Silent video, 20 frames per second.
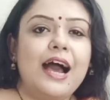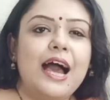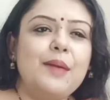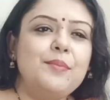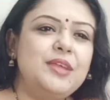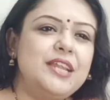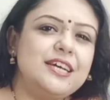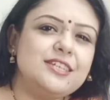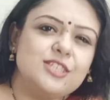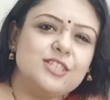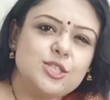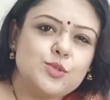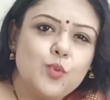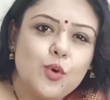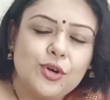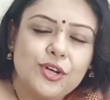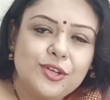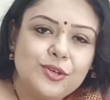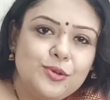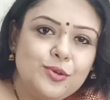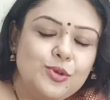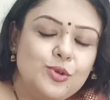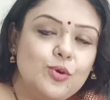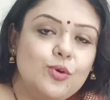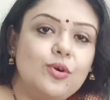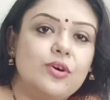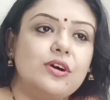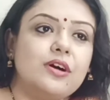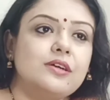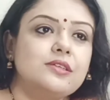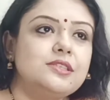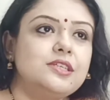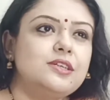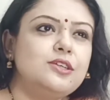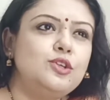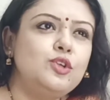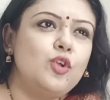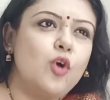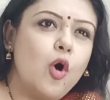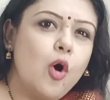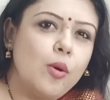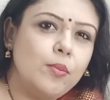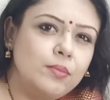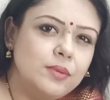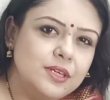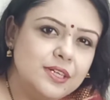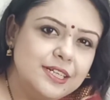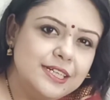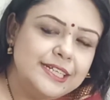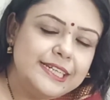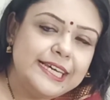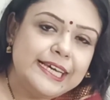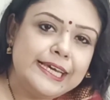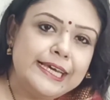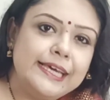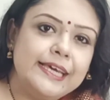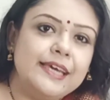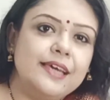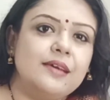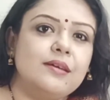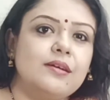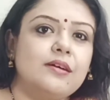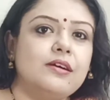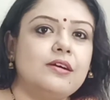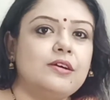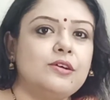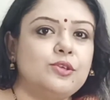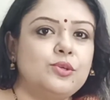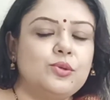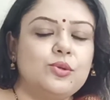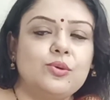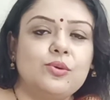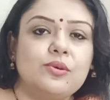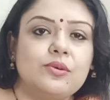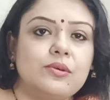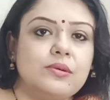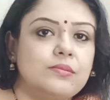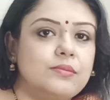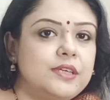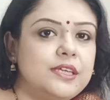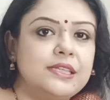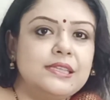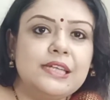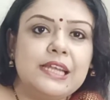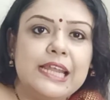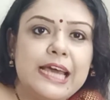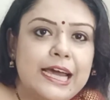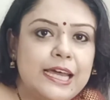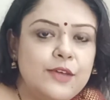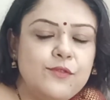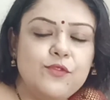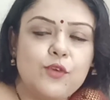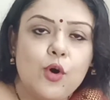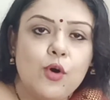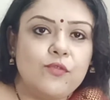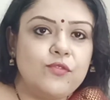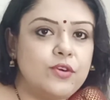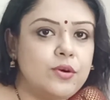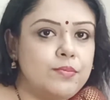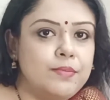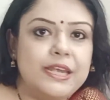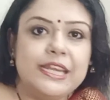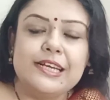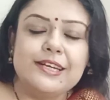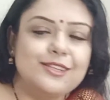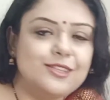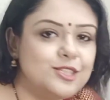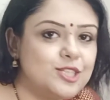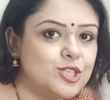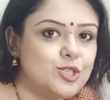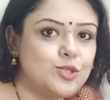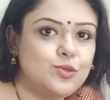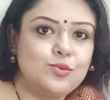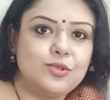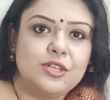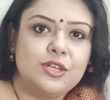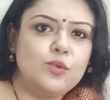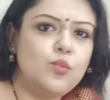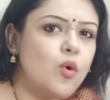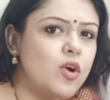I mean, I just wanted to know the normal day, in the life of a medical student.